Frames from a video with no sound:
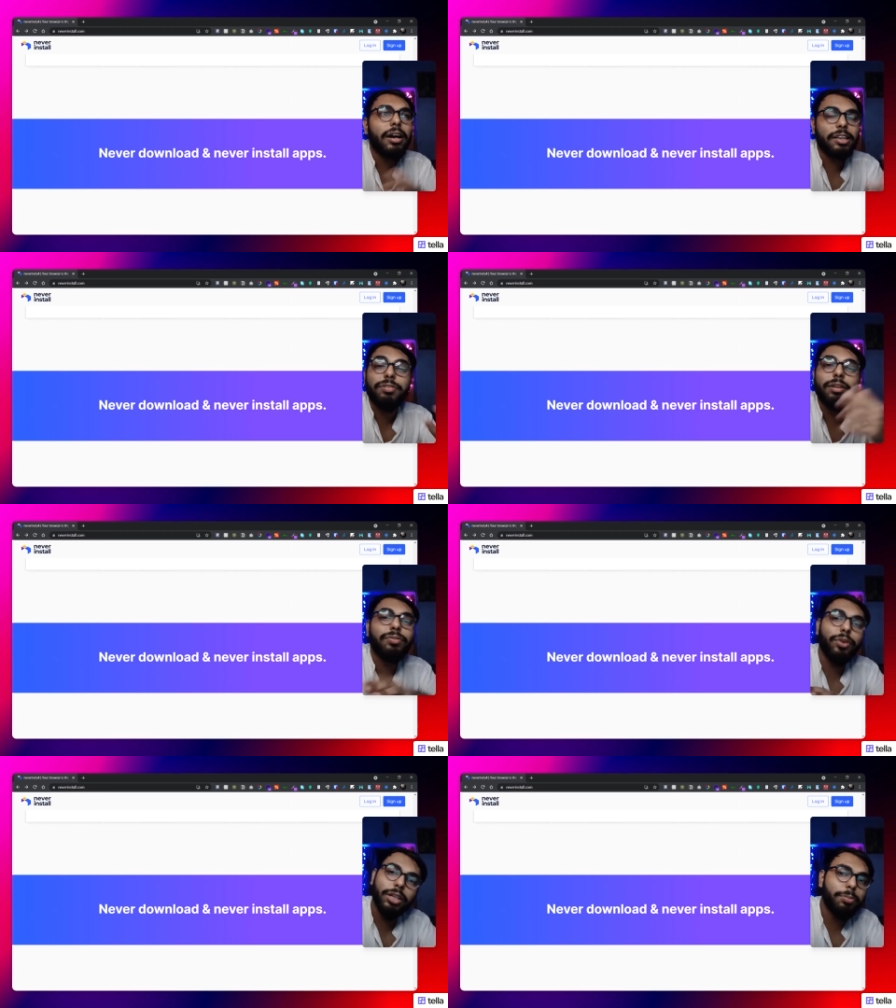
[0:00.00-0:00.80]
Even
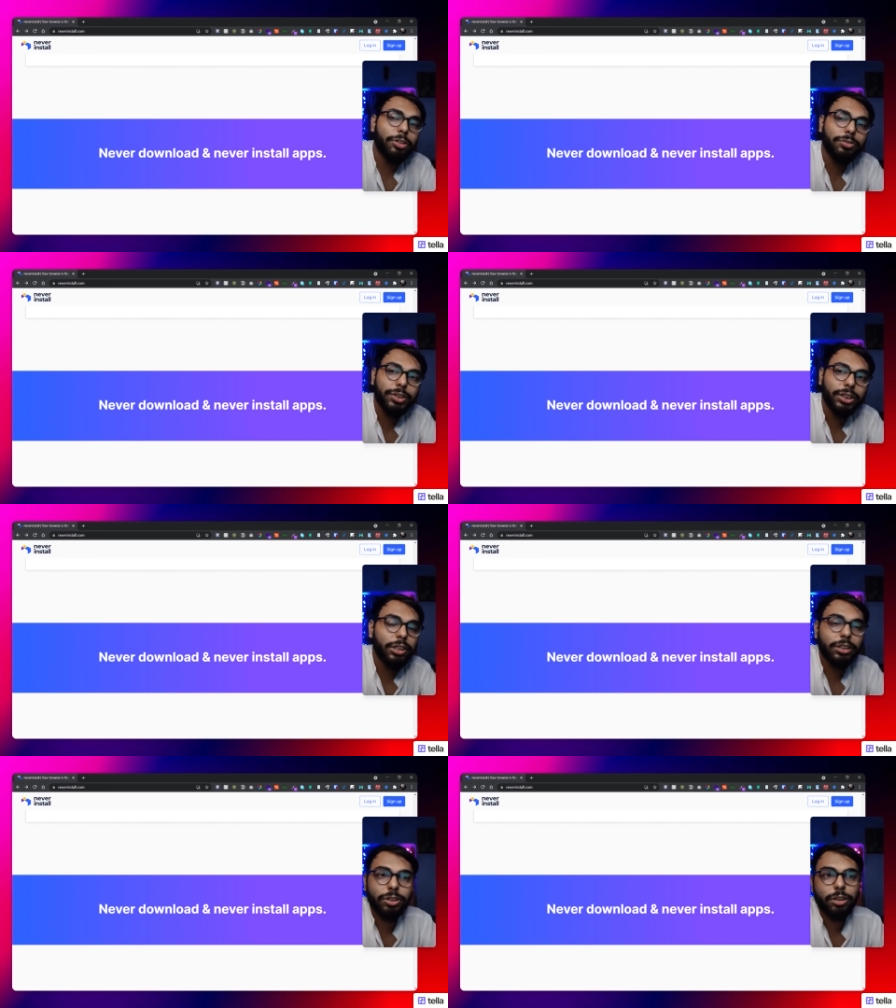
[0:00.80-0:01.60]
for the
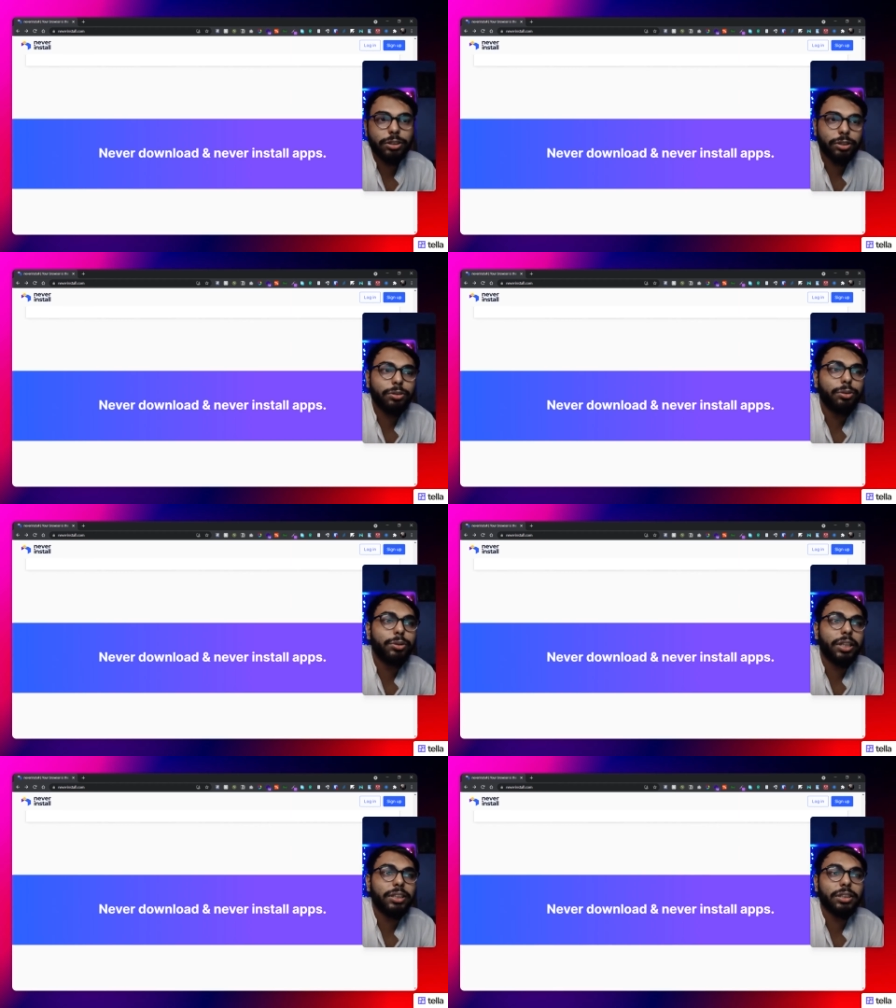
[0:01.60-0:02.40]
professionals also
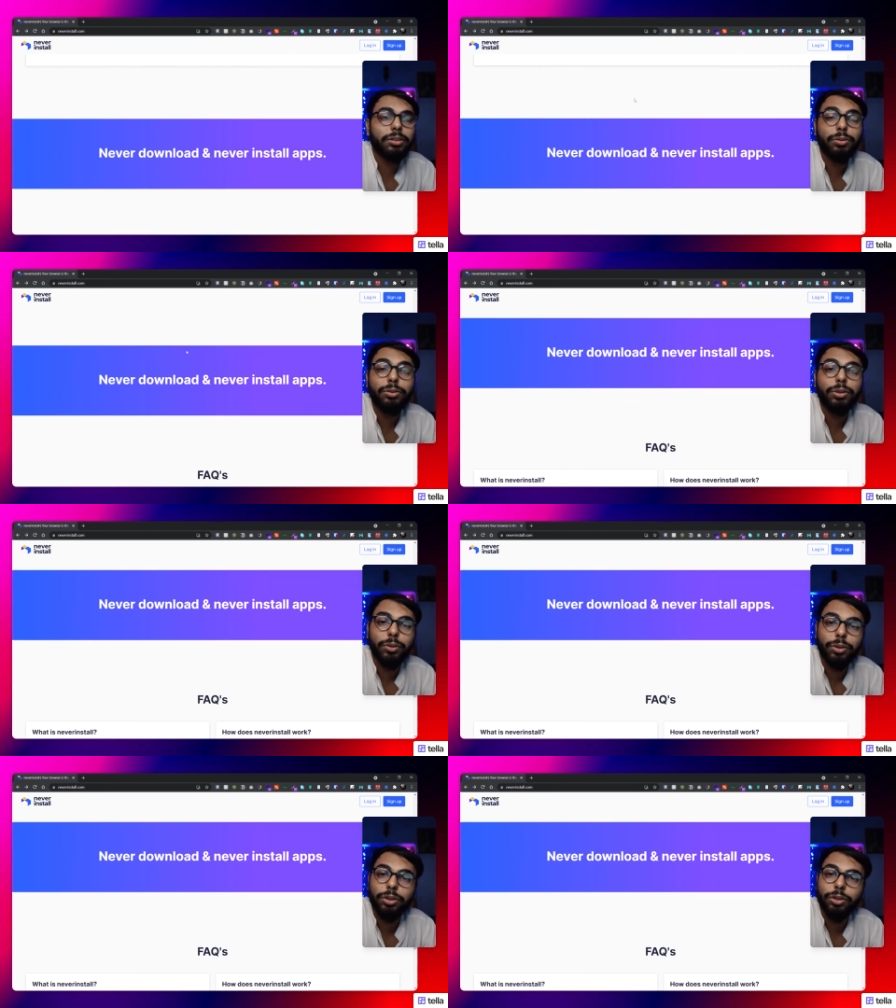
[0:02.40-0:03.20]
who
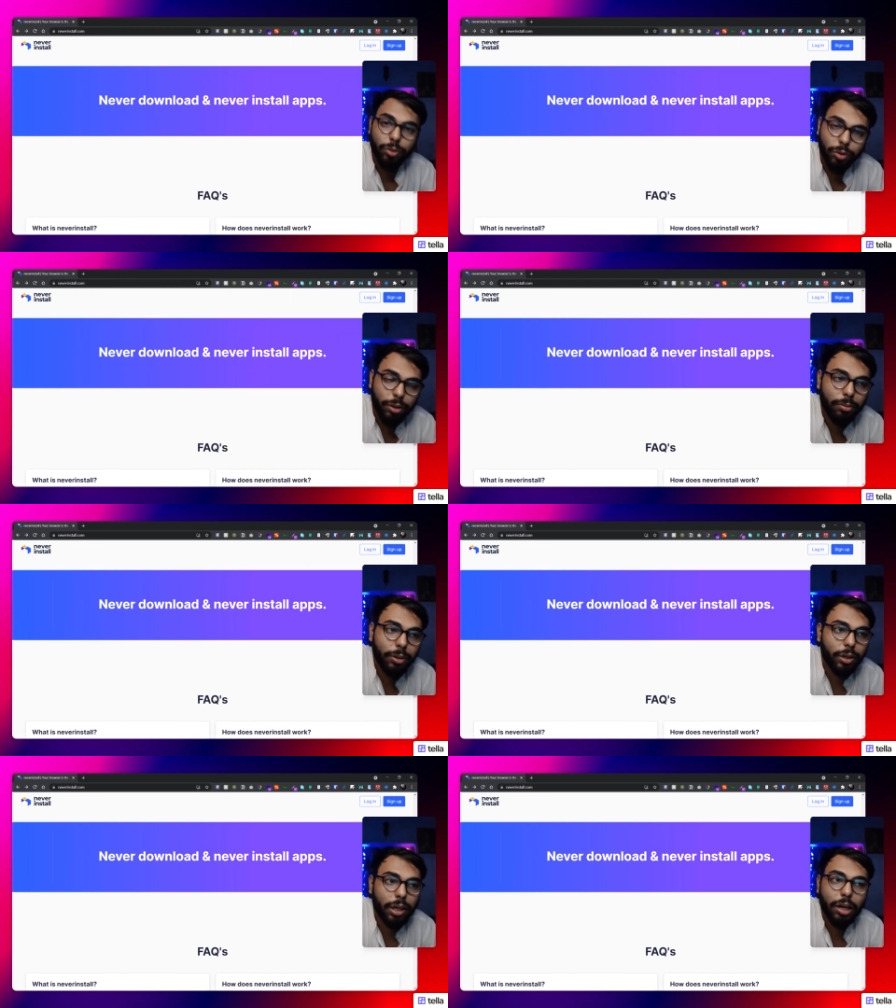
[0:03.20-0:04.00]
don't know
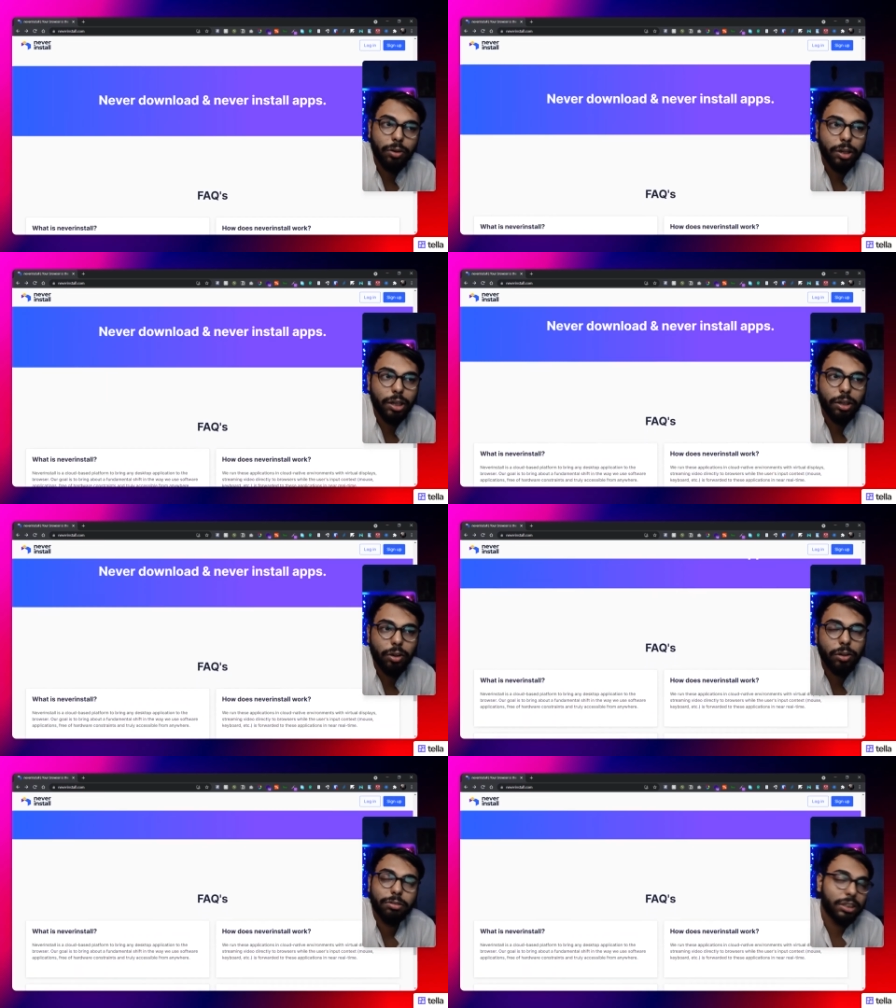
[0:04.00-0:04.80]
about cloud a
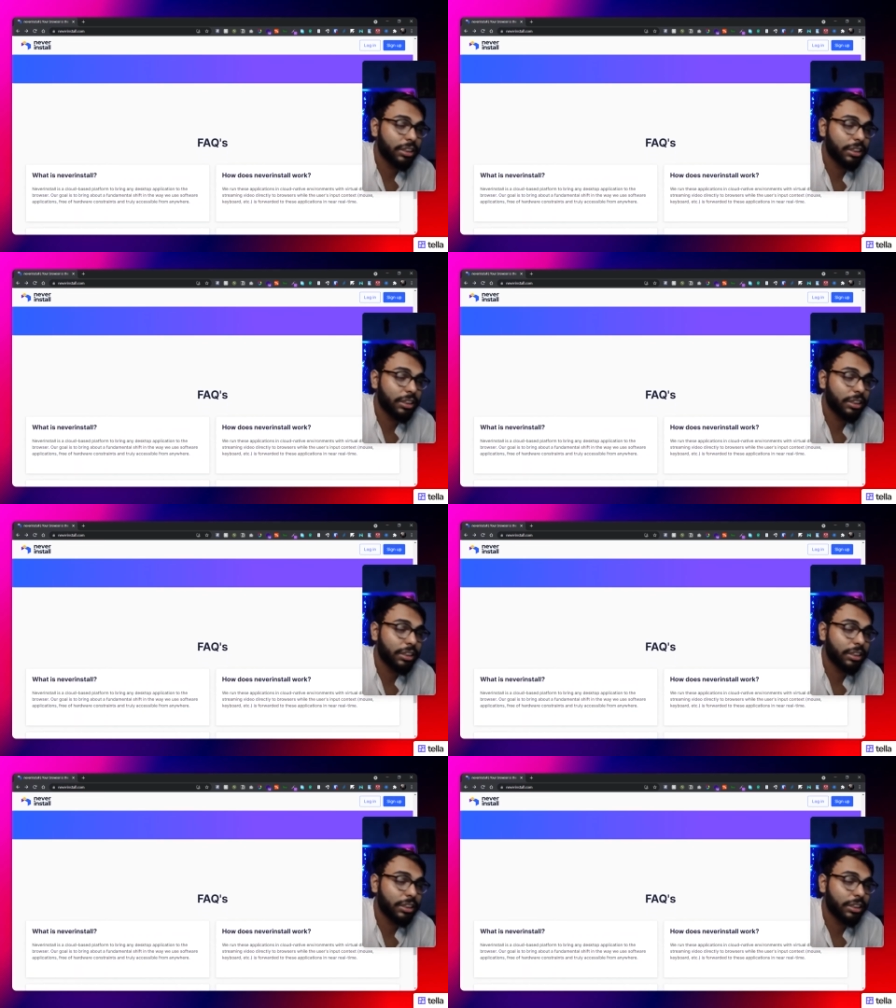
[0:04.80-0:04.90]
lot,